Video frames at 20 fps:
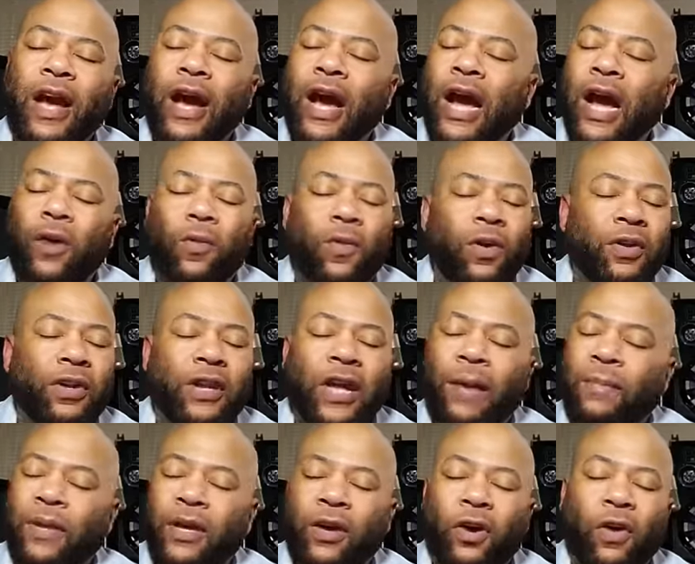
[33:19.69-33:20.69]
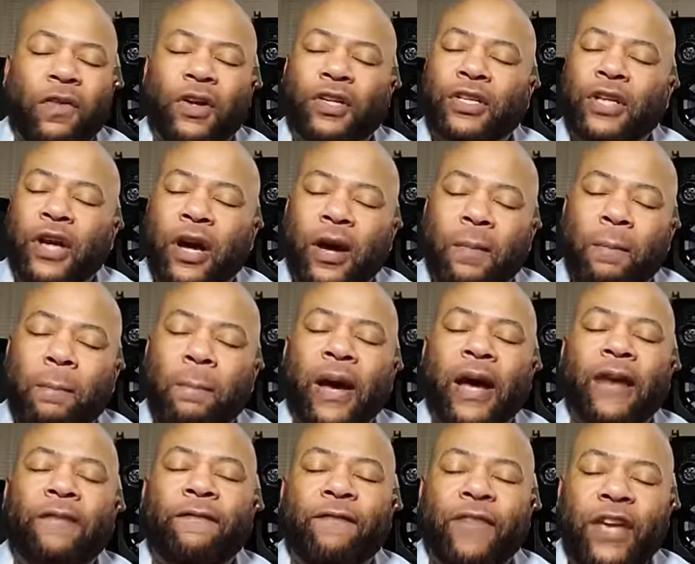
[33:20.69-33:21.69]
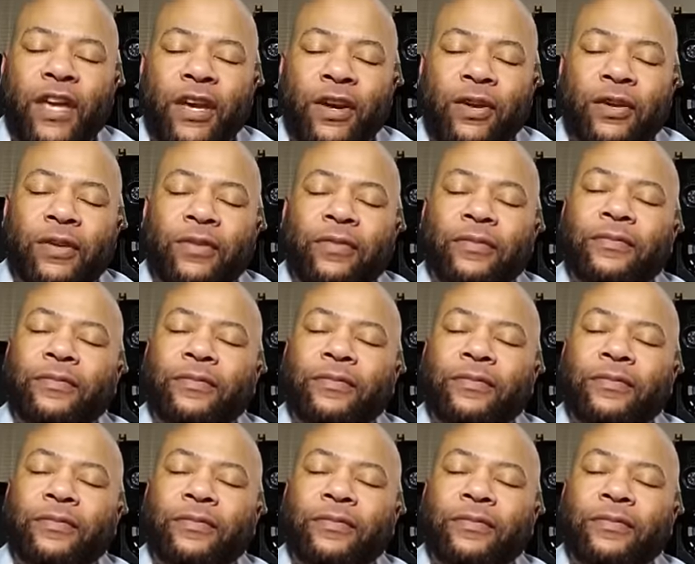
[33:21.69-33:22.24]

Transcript: I will not be overcome by fear.